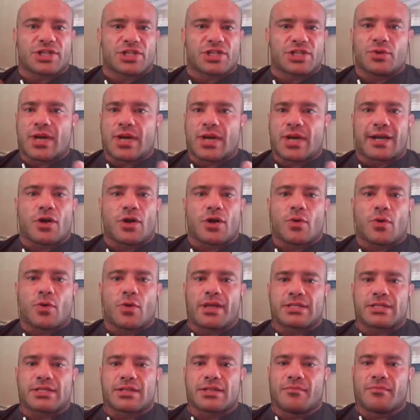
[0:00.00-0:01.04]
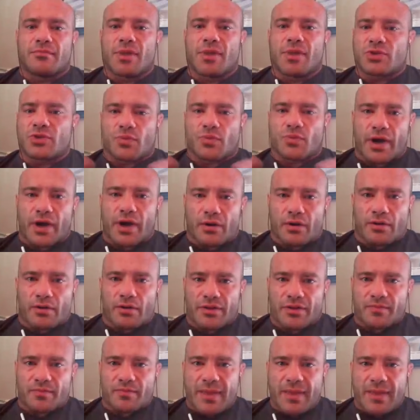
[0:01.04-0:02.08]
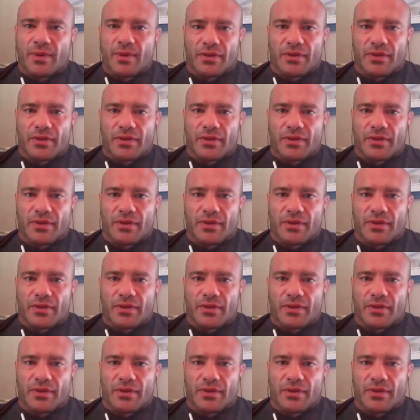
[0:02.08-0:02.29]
as you and I know, is much rarer than people